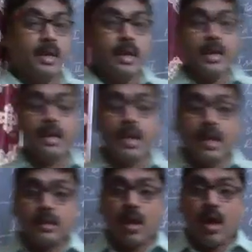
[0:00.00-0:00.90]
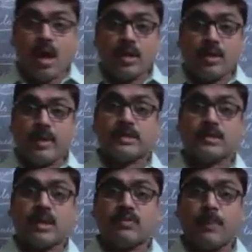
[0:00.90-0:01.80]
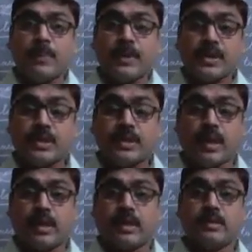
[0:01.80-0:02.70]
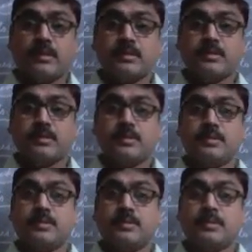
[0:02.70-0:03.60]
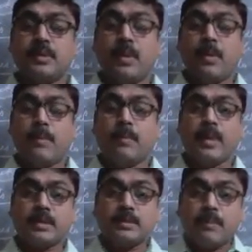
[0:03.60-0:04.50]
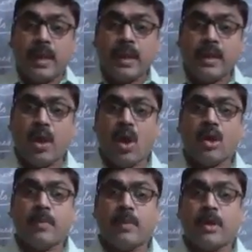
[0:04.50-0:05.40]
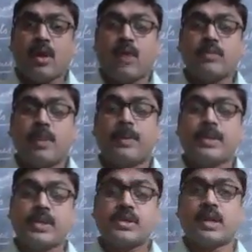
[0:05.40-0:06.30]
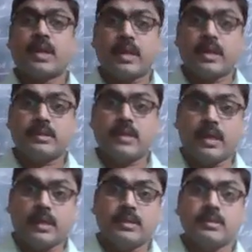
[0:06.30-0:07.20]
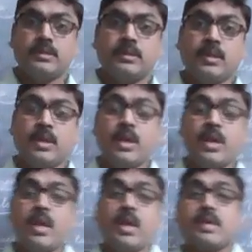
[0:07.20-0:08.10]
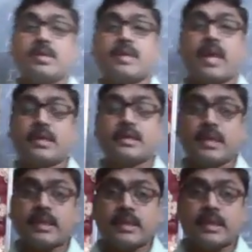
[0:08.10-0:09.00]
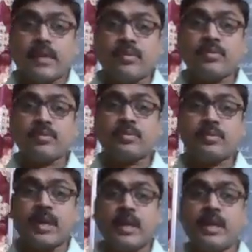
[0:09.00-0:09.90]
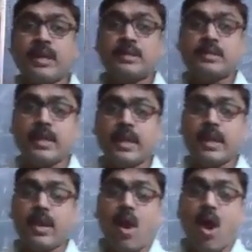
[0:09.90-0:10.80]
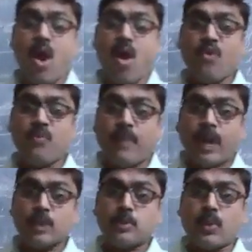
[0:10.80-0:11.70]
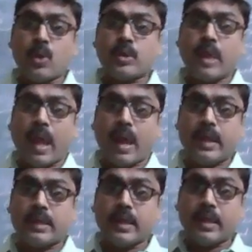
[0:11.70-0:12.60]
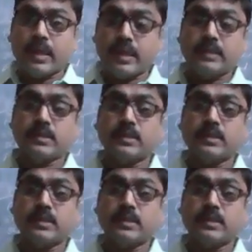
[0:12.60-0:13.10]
Here the arguments of the petitioner means main argument of the petitioner is that section 10(3)(c) of Passport Act is